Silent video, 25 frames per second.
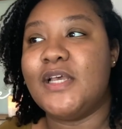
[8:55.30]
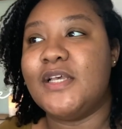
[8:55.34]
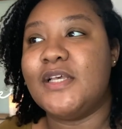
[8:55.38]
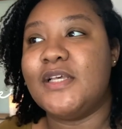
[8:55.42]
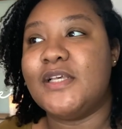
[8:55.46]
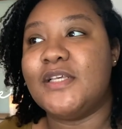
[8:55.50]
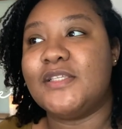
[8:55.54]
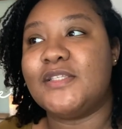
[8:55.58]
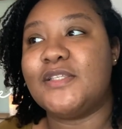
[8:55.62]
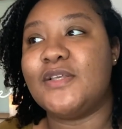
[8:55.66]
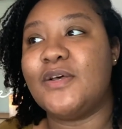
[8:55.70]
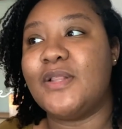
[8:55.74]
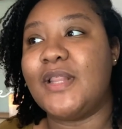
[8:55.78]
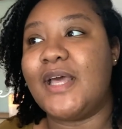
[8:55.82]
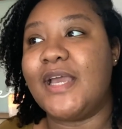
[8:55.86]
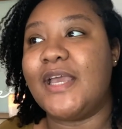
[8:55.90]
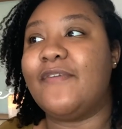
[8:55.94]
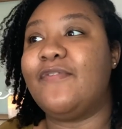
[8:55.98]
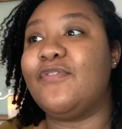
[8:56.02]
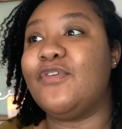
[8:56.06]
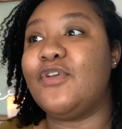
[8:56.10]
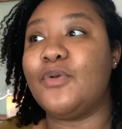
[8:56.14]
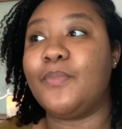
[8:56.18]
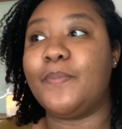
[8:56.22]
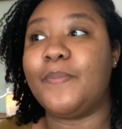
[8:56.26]
So like if
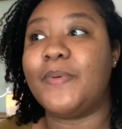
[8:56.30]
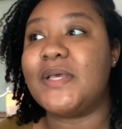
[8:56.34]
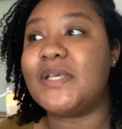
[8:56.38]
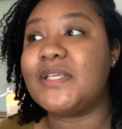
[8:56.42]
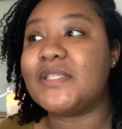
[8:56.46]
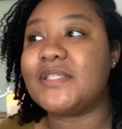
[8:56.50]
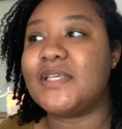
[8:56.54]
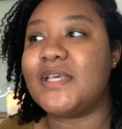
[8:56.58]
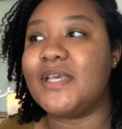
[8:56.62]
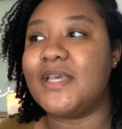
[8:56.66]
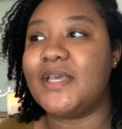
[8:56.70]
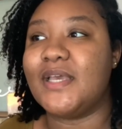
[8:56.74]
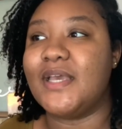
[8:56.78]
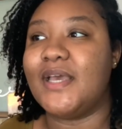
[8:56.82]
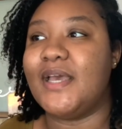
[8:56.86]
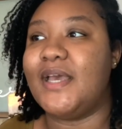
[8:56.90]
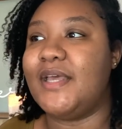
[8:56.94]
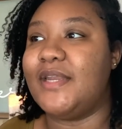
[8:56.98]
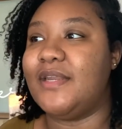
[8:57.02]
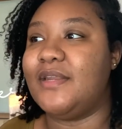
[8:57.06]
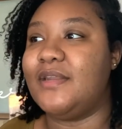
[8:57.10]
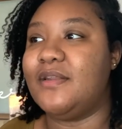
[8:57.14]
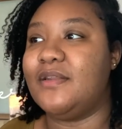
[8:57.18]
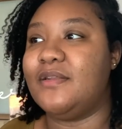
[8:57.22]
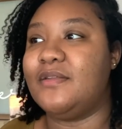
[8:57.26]
you're busy
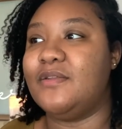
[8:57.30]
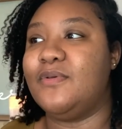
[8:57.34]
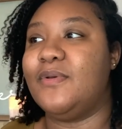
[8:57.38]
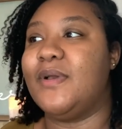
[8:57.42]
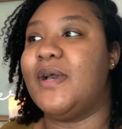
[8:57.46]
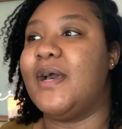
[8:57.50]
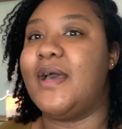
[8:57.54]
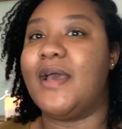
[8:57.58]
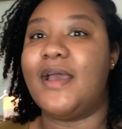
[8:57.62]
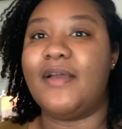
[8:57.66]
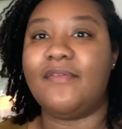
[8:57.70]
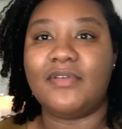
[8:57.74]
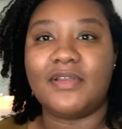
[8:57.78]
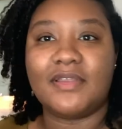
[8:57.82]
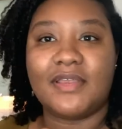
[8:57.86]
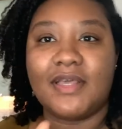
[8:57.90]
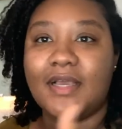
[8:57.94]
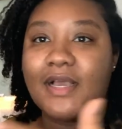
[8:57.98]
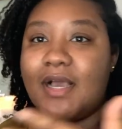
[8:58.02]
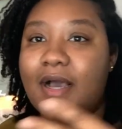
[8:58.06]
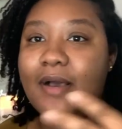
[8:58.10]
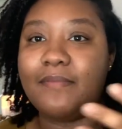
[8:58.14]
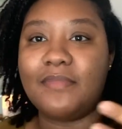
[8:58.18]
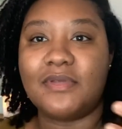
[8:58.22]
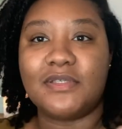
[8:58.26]
and you got everything
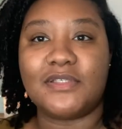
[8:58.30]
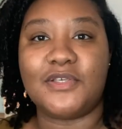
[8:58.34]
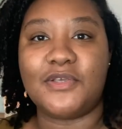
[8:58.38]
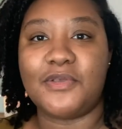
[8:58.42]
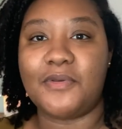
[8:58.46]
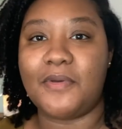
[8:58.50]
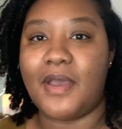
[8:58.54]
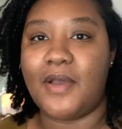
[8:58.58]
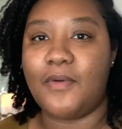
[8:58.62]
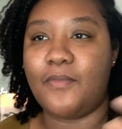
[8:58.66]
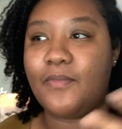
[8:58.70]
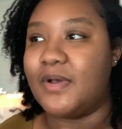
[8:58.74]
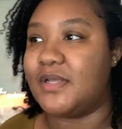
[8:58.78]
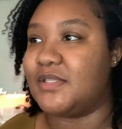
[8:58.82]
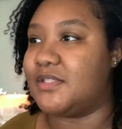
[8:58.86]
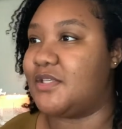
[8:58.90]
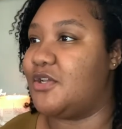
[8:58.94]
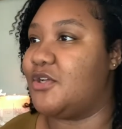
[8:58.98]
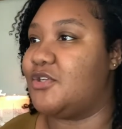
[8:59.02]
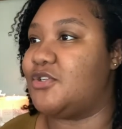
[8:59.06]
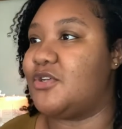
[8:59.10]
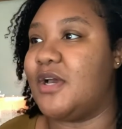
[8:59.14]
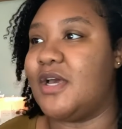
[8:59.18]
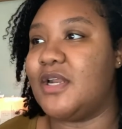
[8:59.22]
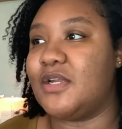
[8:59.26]
coming to you at once and
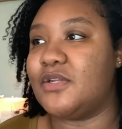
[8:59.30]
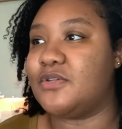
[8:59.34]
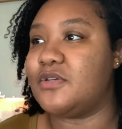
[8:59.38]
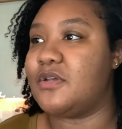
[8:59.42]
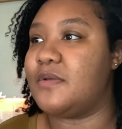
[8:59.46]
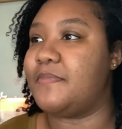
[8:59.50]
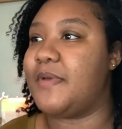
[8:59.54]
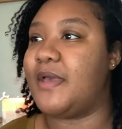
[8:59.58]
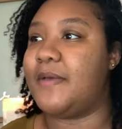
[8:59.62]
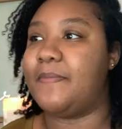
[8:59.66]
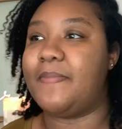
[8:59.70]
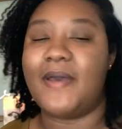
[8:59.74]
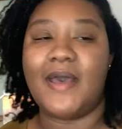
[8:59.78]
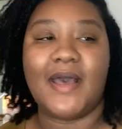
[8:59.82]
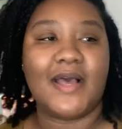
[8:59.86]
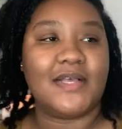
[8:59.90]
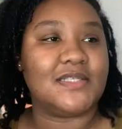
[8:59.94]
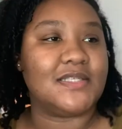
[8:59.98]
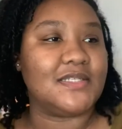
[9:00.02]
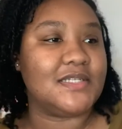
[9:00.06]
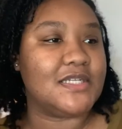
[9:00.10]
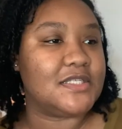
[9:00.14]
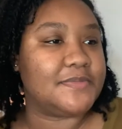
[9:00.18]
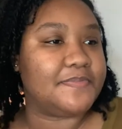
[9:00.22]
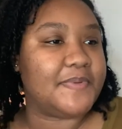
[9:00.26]
you're trying to do your med pass
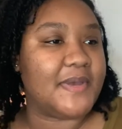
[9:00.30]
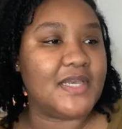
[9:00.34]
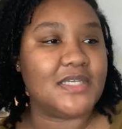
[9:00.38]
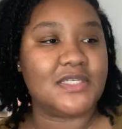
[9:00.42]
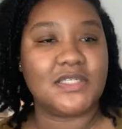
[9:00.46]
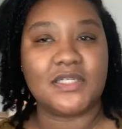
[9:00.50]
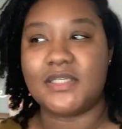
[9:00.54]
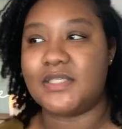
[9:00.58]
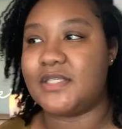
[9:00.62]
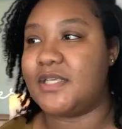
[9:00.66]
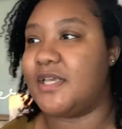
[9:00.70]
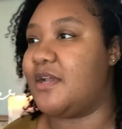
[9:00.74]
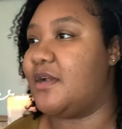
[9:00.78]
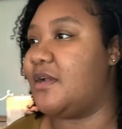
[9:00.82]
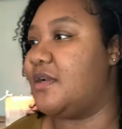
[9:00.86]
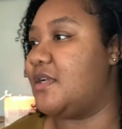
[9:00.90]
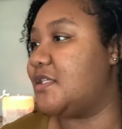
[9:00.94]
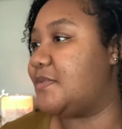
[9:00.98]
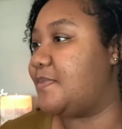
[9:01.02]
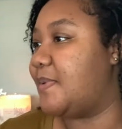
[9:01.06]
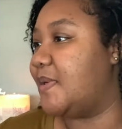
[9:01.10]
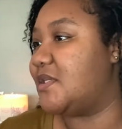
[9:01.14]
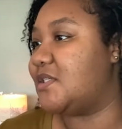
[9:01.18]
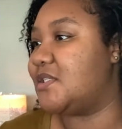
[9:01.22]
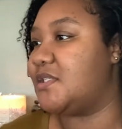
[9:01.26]
and this patient is here and this
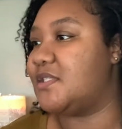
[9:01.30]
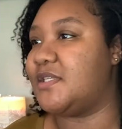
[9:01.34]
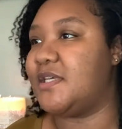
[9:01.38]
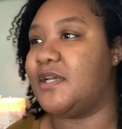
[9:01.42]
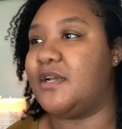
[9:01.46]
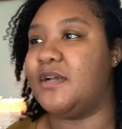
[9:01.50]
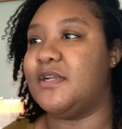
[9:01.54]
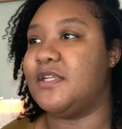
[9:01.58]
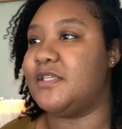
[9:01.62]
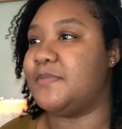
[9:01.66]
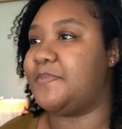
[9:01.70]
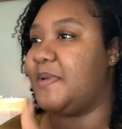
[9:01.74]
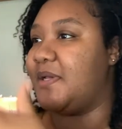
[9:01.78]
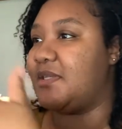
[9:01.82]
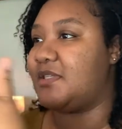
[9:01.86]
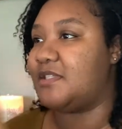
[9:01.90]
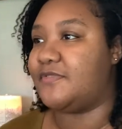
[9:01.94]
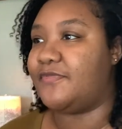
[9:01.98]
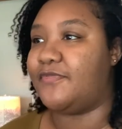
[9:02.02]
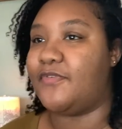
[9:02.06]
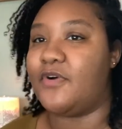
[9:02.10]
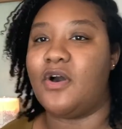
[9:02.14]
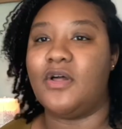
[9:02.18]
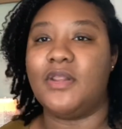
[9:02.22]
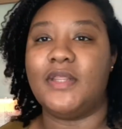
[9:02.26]
patient's here and this patient's
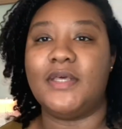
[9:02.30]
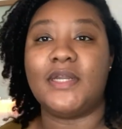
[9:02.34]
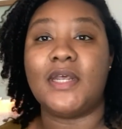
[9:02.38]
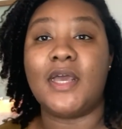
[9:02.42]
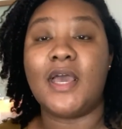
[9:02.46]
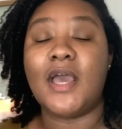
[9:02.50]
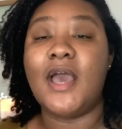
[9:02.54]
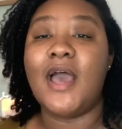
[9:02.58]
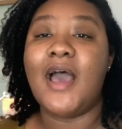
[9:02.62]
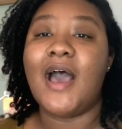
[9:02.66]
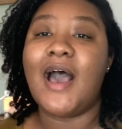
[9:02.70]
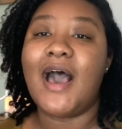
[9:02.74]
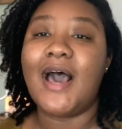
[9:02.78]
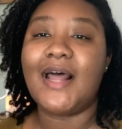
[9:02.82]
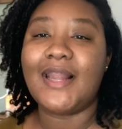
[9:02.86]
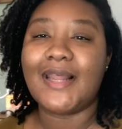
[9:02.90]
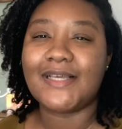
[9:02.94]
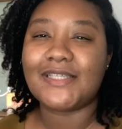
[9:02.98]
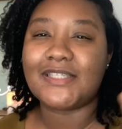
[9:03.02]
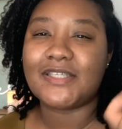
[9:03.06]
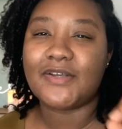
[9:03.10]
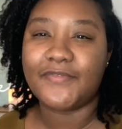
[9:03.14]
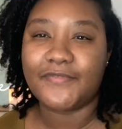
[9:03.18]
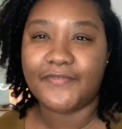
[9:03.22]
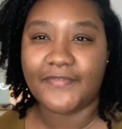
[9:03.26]
falling, I
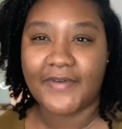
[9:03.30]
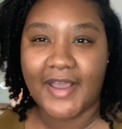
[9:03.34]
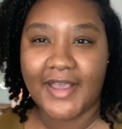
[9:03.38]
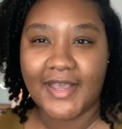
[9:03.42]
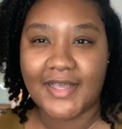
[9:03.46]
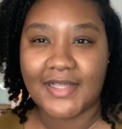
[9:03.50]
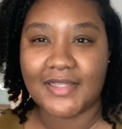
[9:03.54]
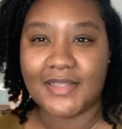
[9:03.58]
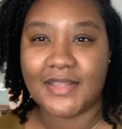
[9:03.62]
like to write